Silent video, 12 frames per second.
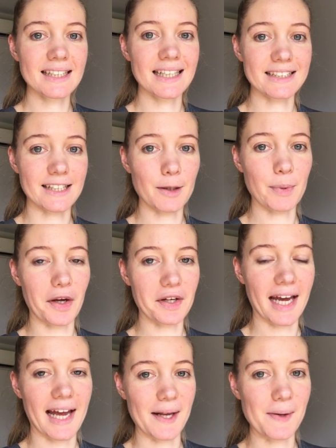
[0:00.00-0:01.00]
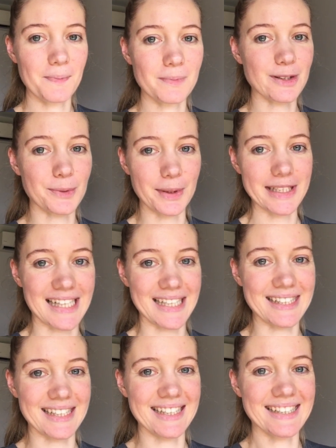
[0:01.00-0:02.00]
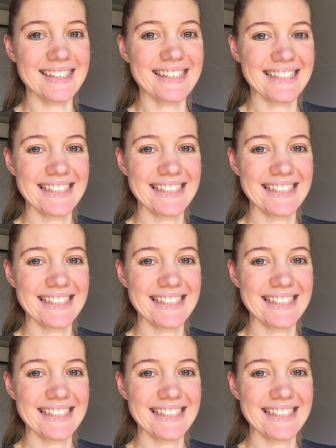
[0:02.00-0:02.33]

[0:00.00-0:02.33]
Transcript: It's gonna be okay. It's always like this.